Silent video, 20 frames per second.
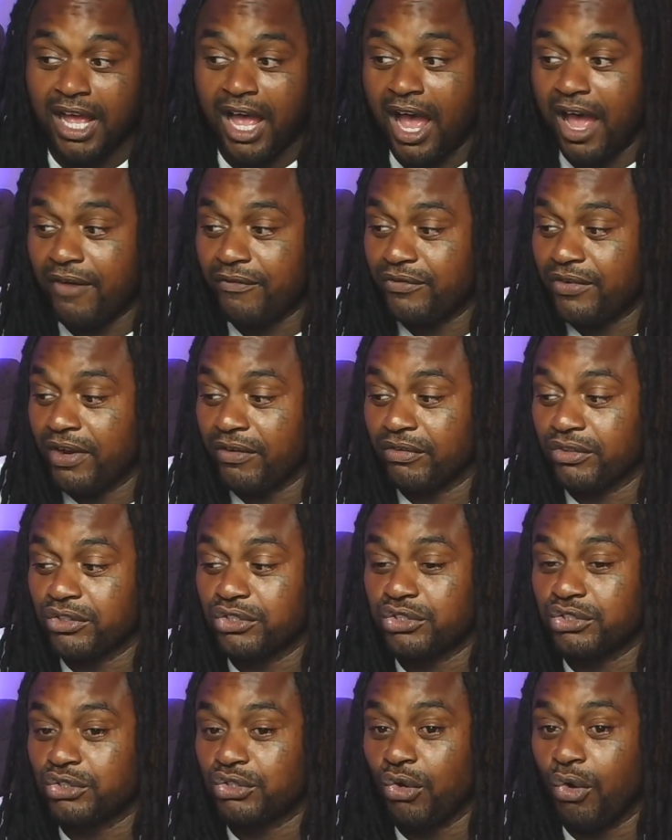I've never
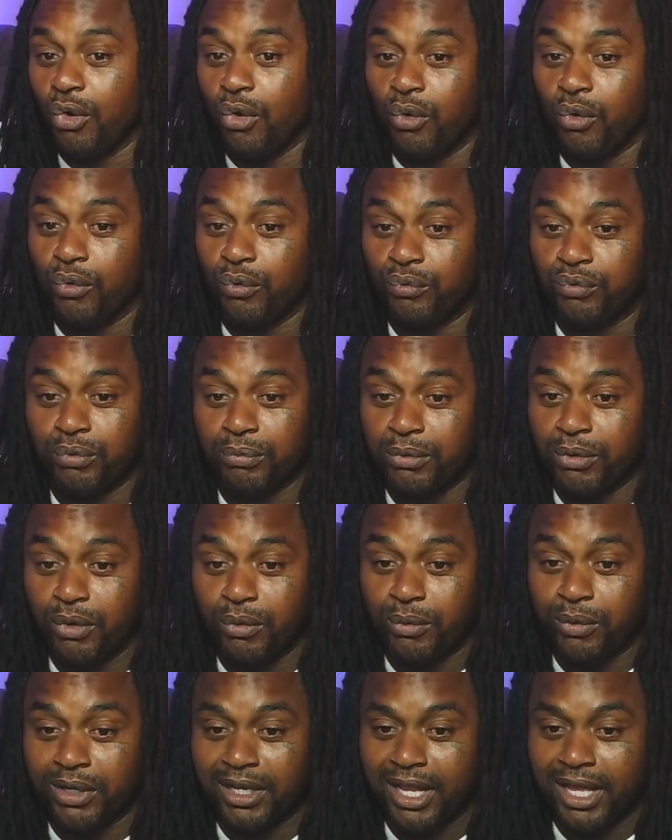stole from no
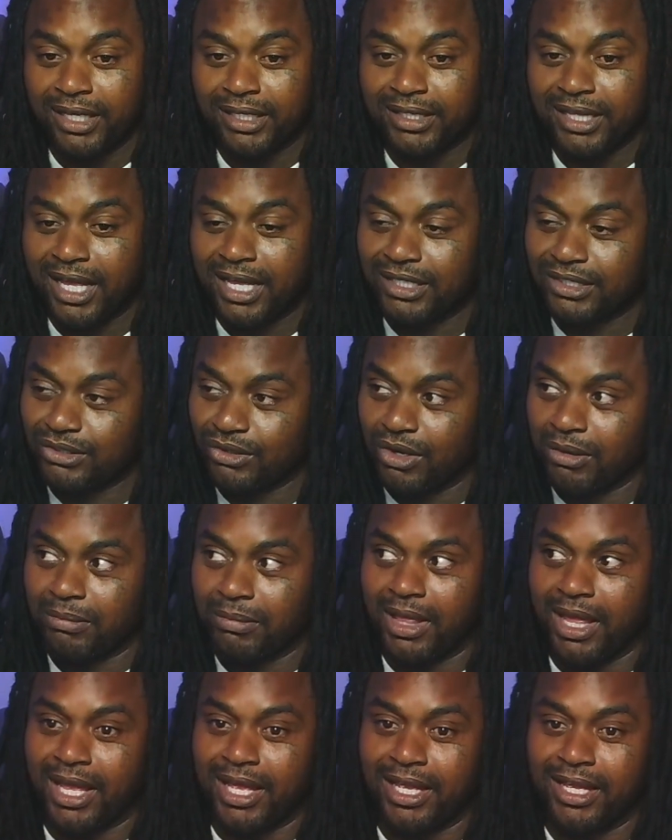one like that. So
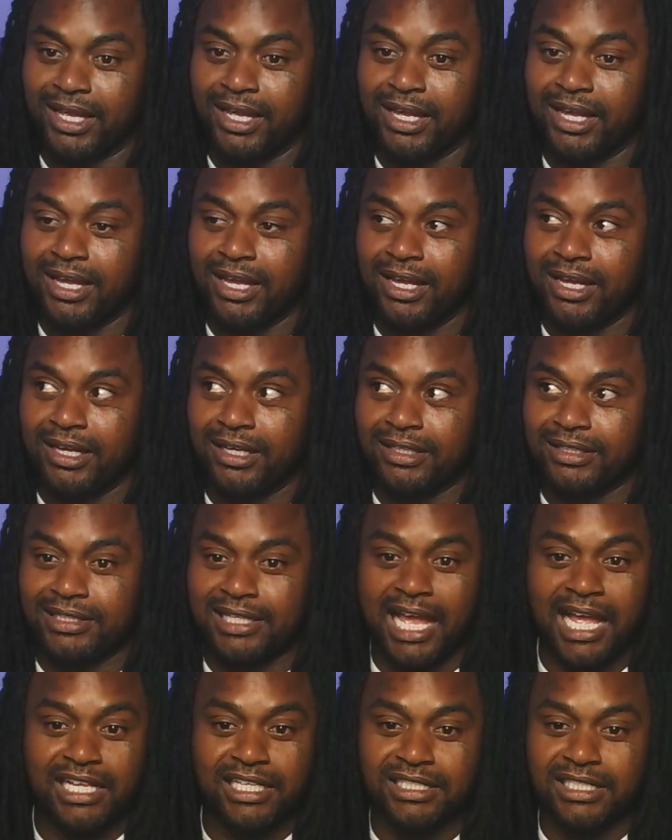I'm like,
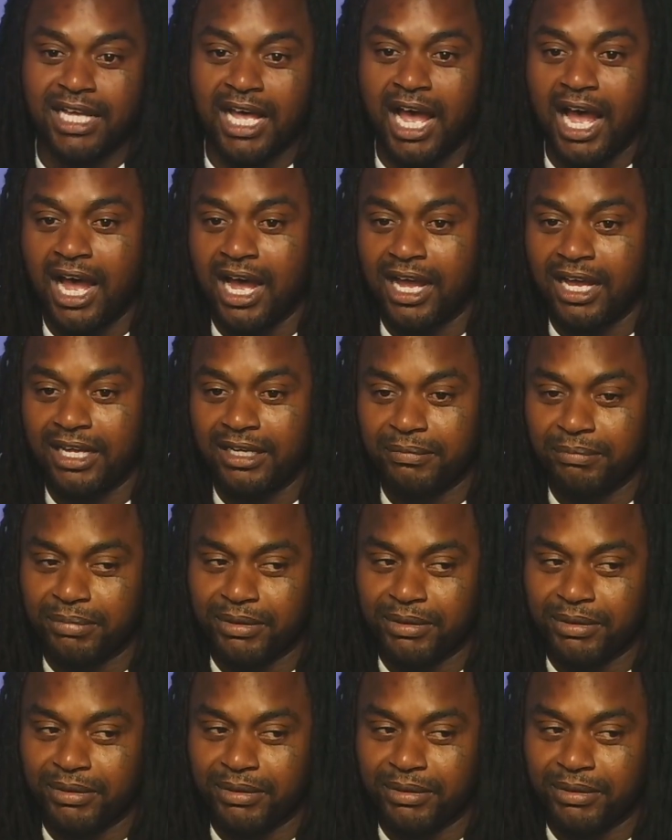that's odd.